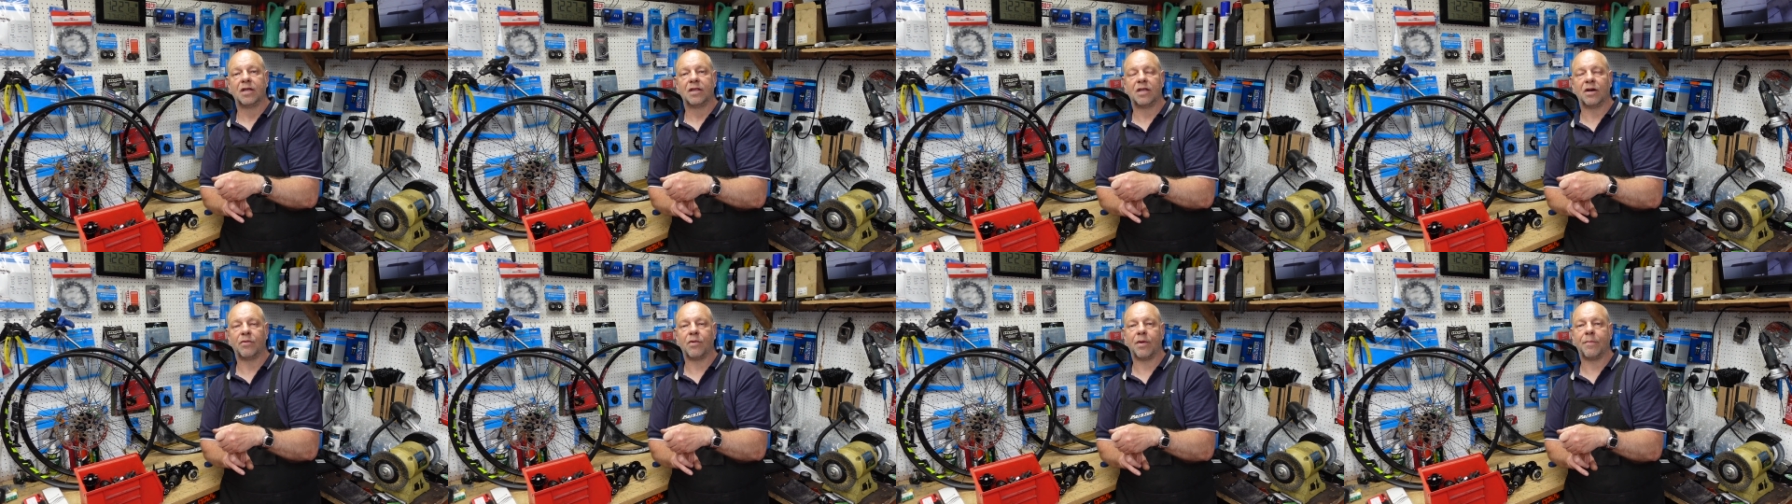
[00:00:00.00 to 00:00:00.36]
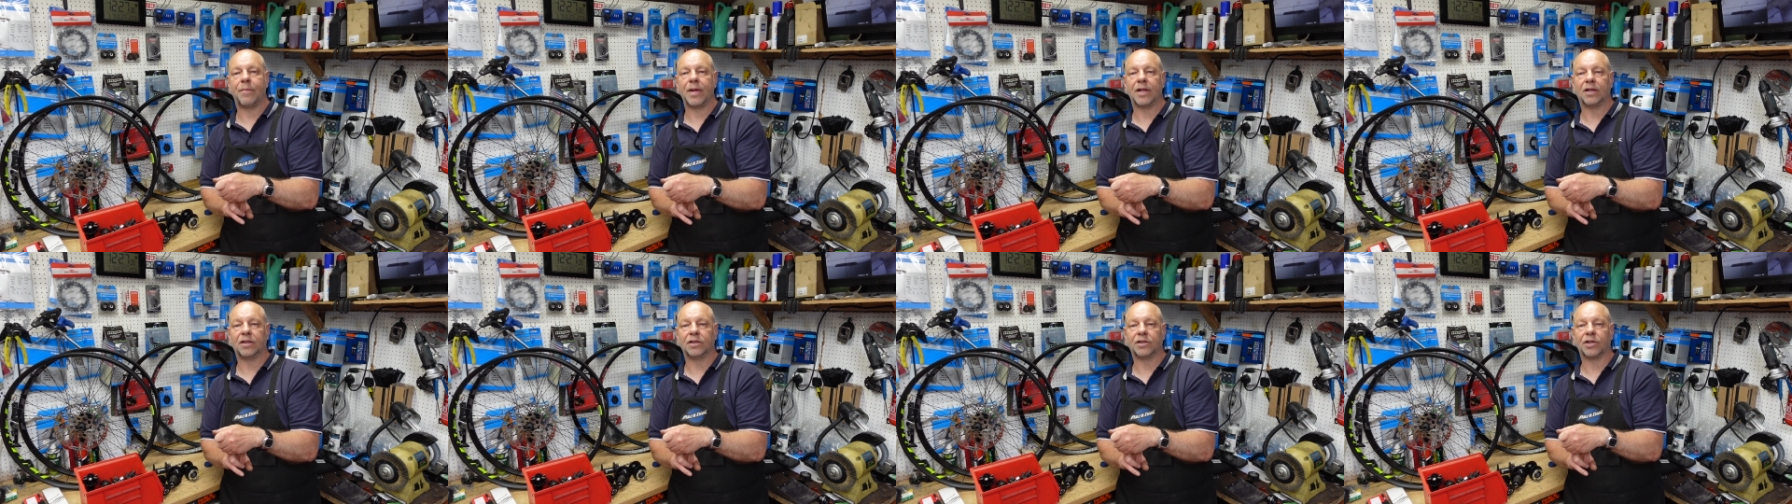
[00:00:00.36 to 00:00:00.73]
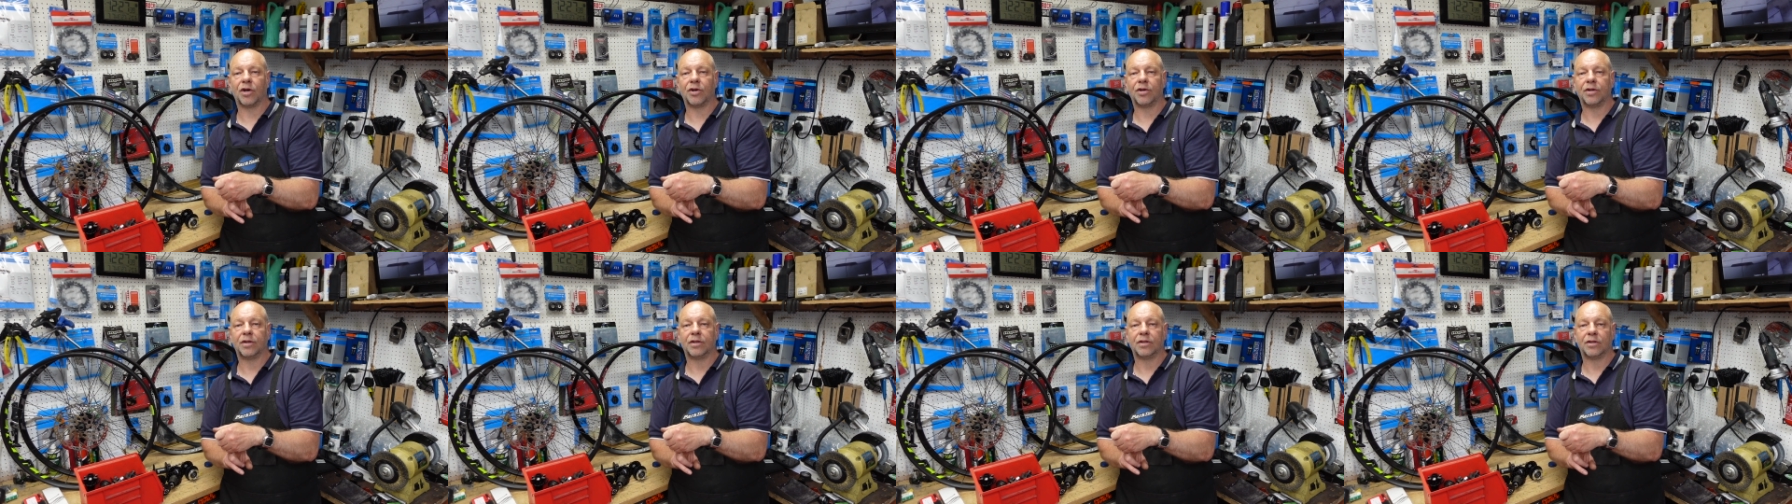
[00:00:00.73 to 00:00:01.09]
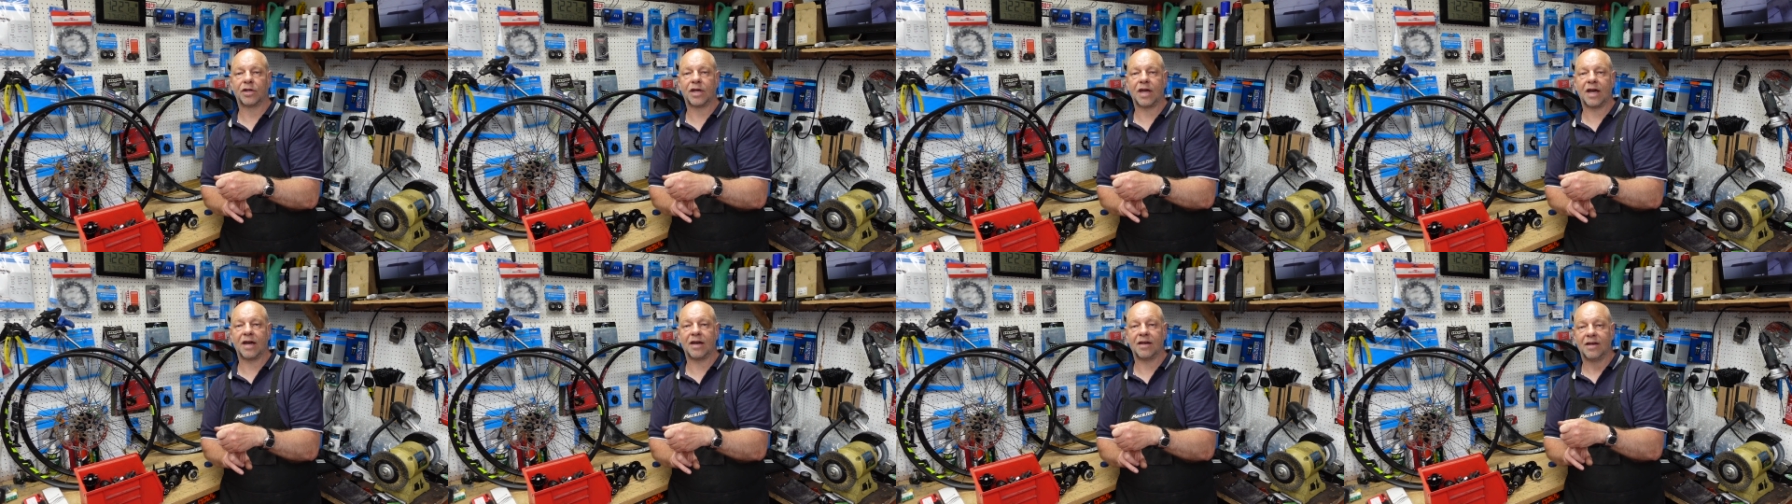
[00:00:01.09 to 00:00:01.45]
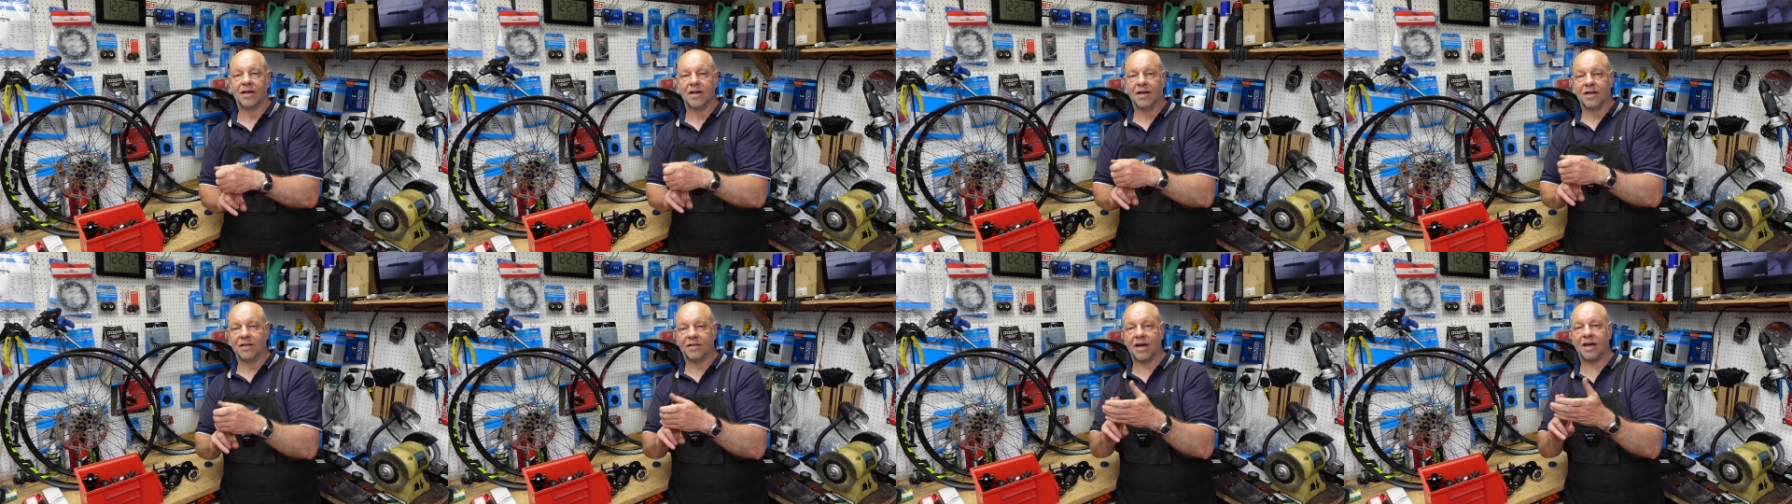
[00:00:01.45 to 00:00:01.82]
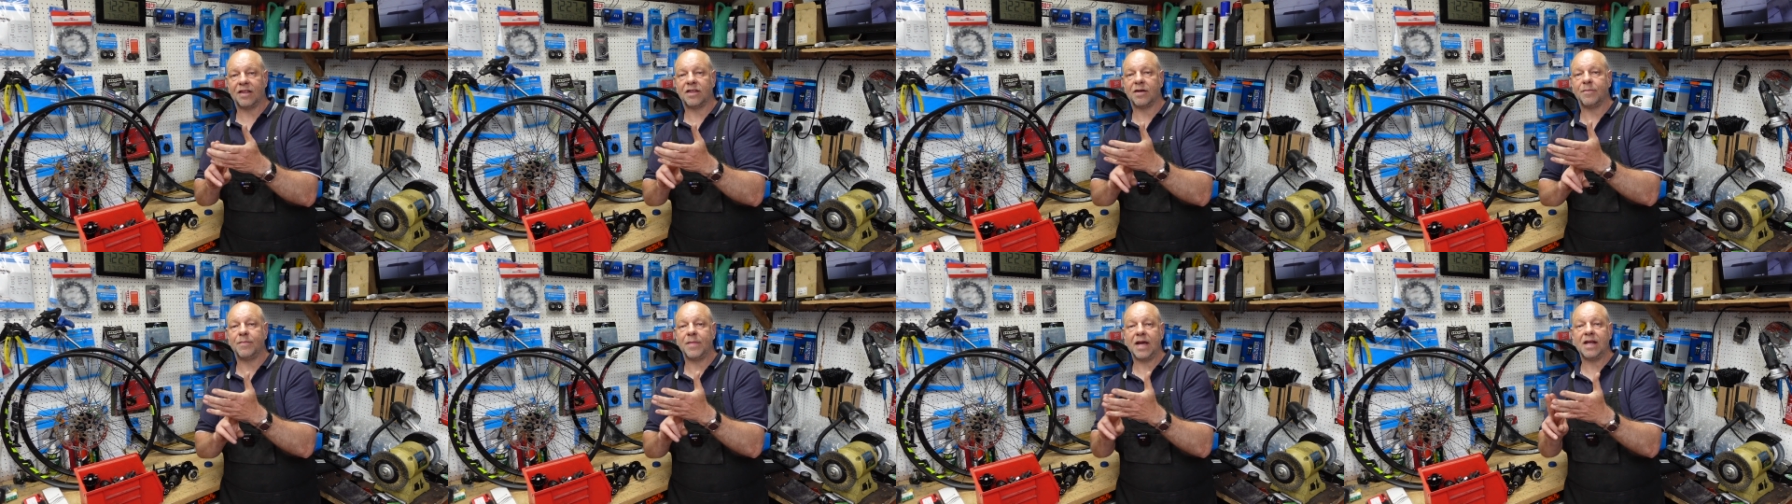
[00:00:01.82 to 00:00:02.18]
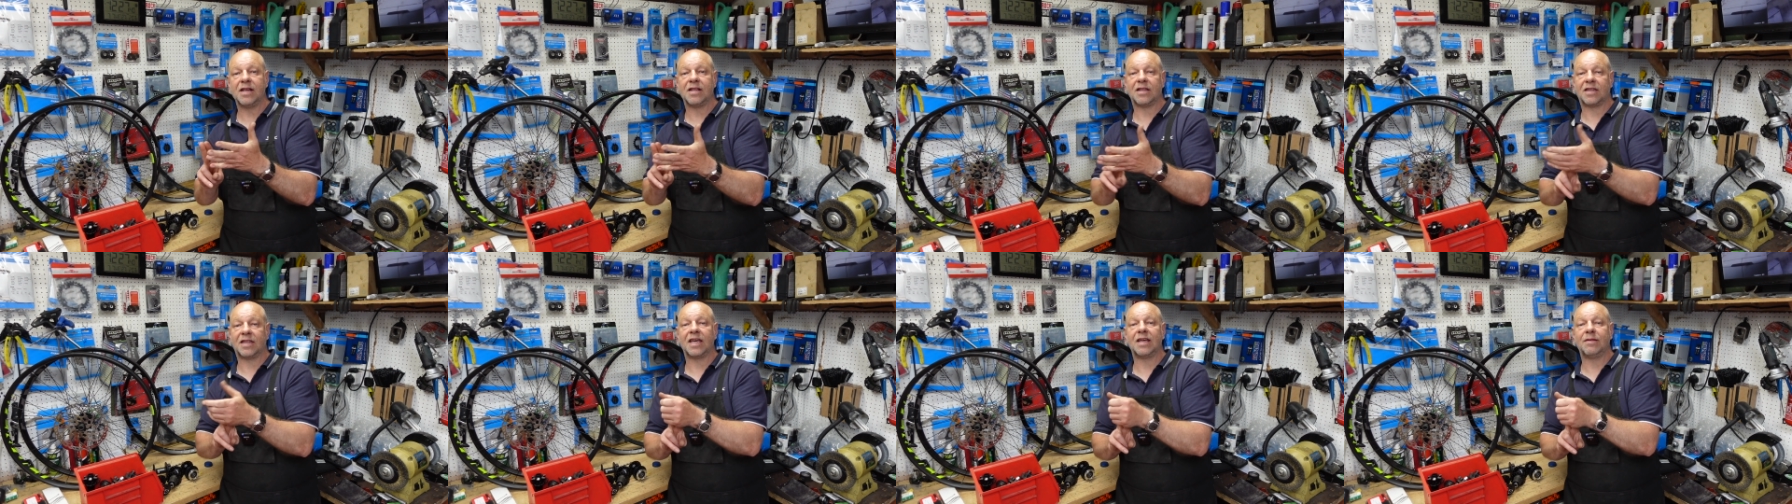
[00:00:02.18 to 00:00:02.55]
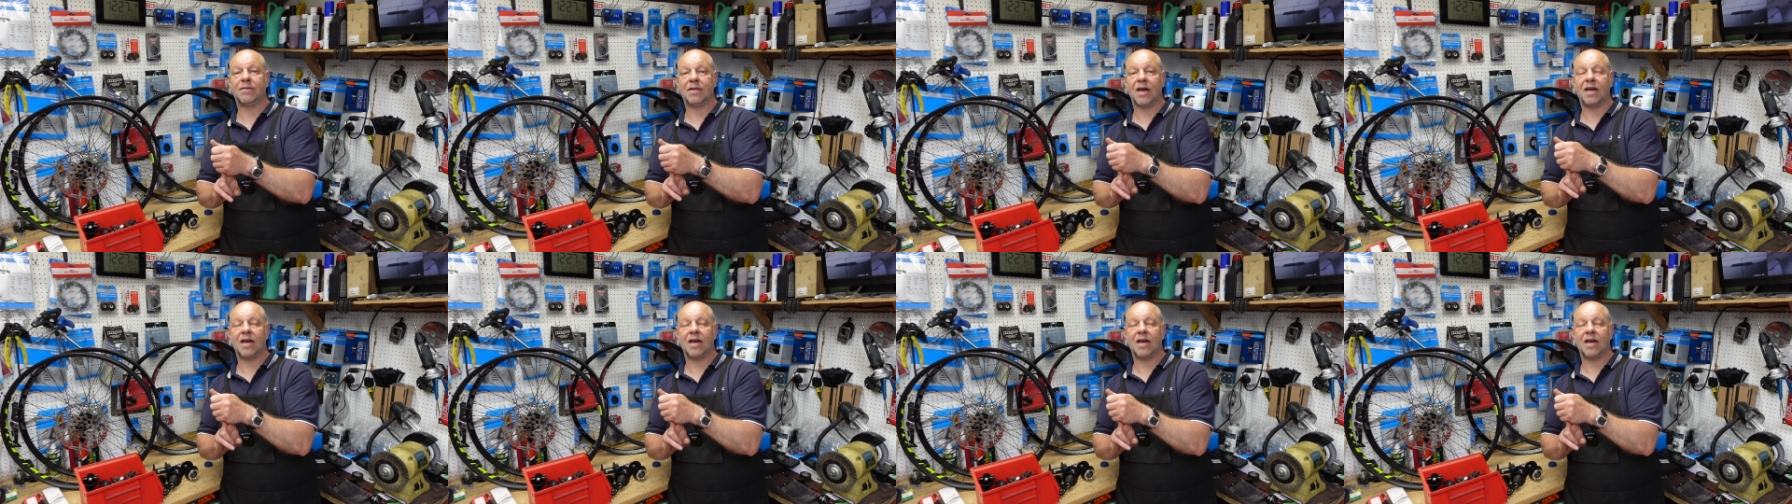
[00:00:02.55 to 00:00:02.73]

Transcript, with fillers: that we build on. Okay, they're the main thing.